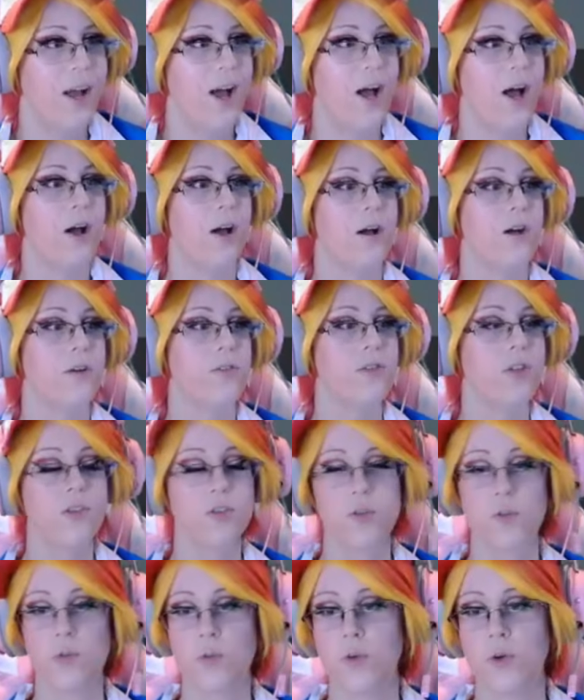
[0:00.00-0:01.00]
of
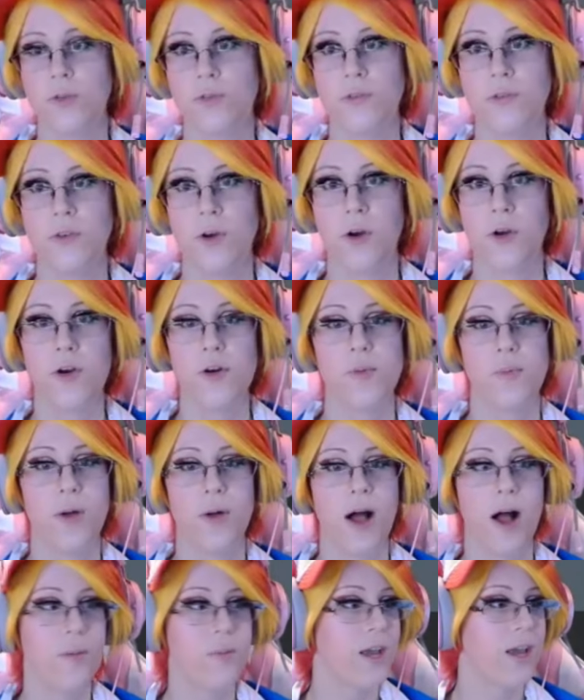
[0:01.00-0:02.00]
Tentacruel photo
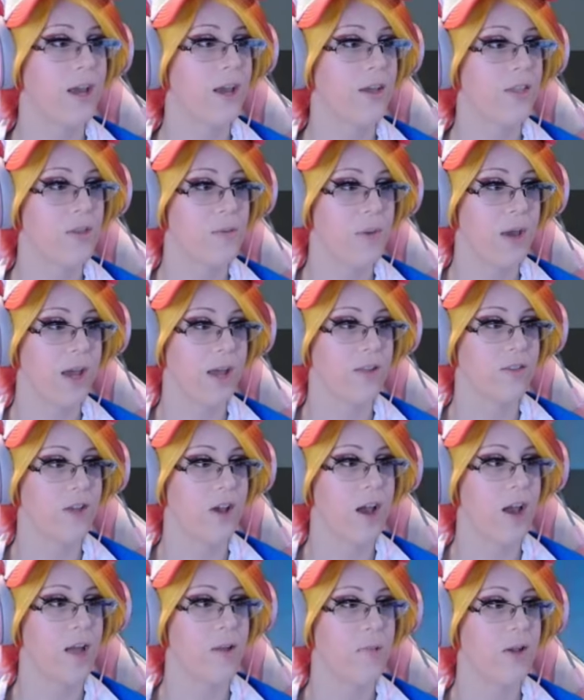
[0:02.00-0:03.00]
bombing the
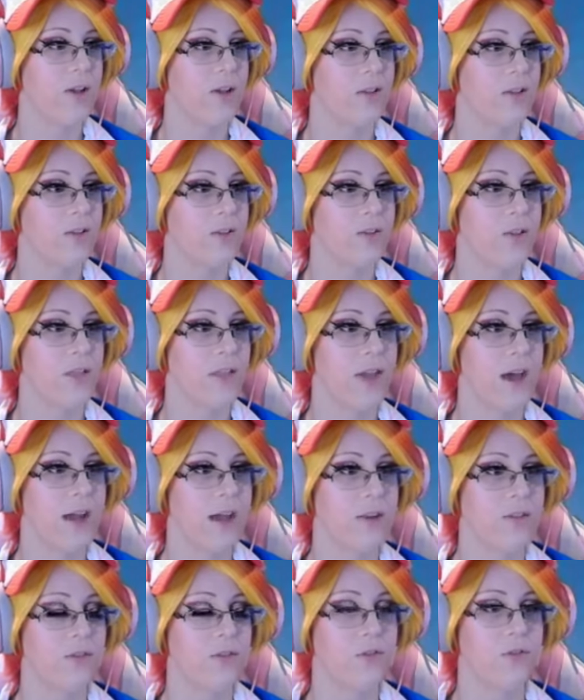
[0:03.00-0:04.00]
Mantine because
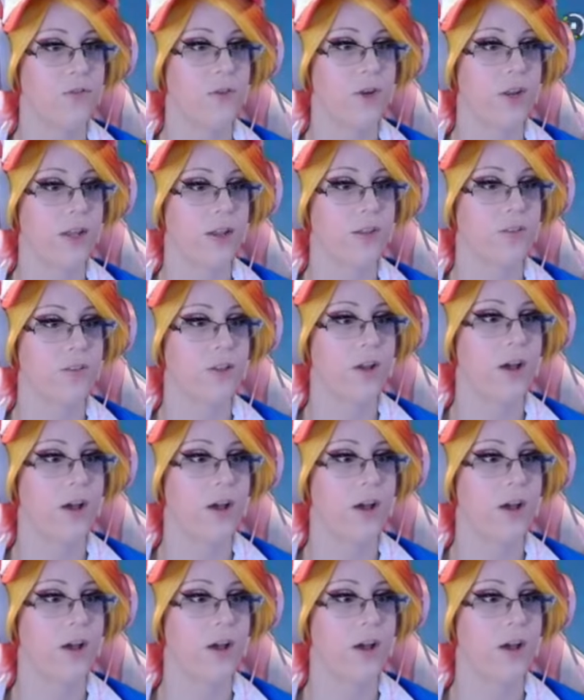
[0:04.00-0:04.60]
that is funny as